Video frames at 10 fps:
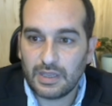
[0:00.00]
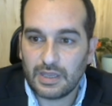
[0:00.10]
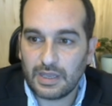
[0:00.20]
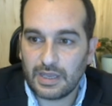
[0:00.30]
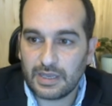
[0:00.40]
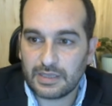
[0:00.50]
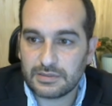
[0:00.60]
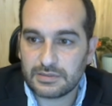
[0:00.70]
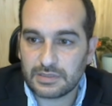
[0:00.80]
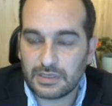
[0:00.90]

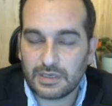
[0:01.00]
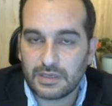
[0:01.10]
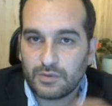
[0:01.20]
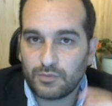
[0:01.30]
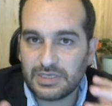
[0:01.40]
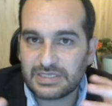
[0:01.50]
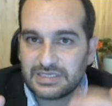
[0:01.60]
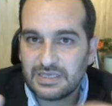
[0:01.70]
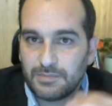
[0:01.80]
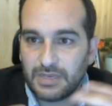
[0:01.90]
and we
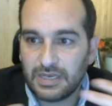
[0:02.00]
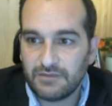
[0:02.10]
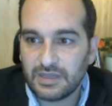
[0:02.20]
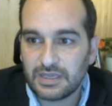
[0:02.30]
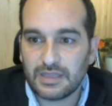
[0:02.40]
see believing